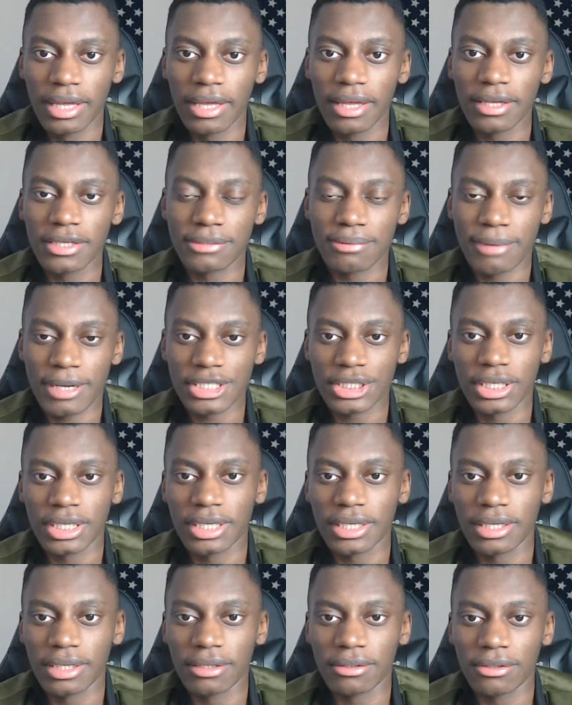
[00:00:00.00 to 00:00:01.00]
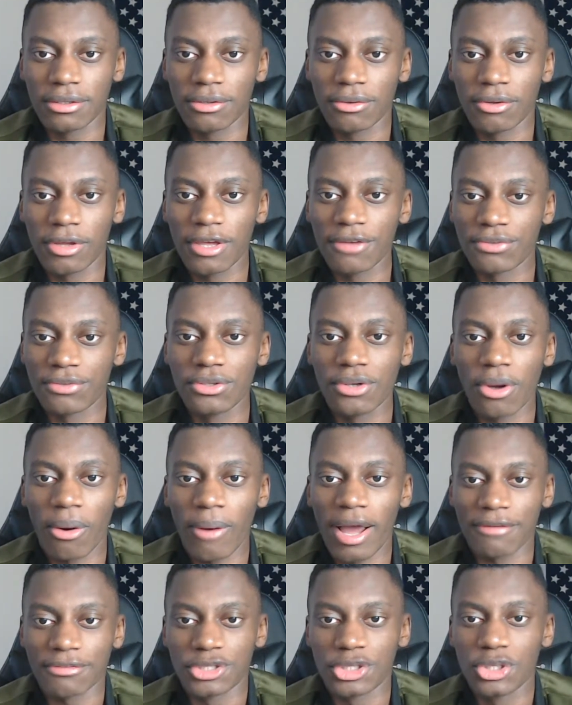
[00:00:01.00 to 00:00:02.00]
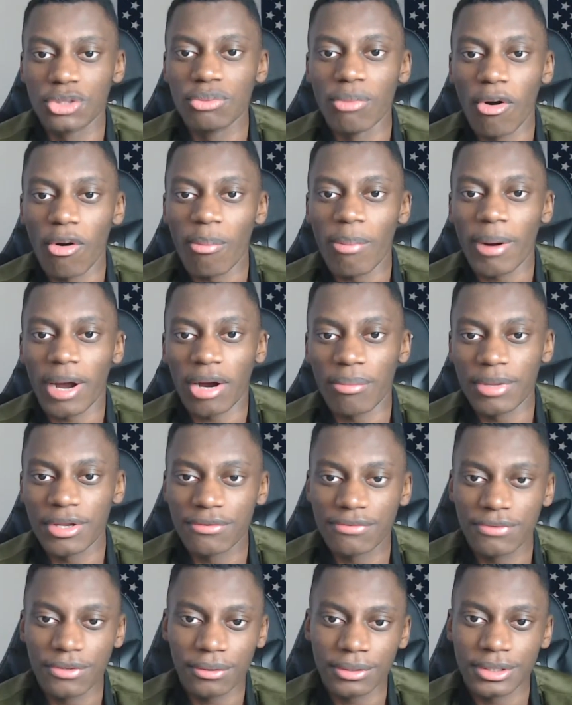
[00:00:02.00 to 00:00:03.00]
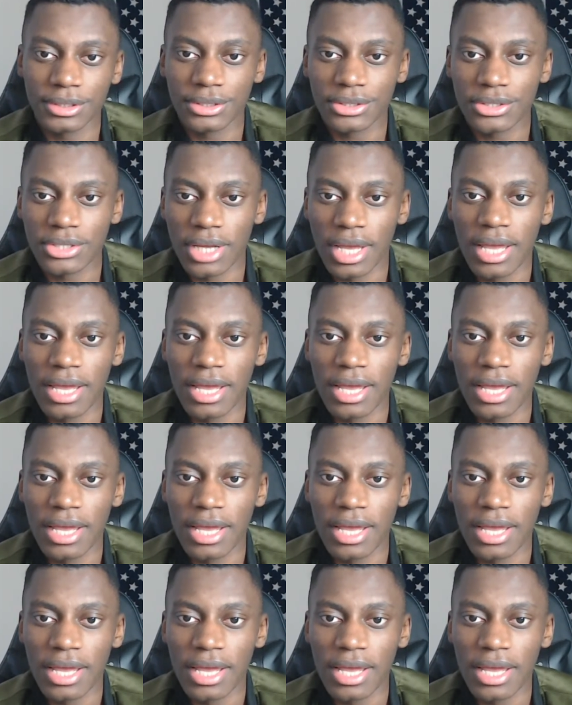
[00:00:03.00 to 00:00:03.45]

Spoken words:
especially if you don't have two mobile midfielders,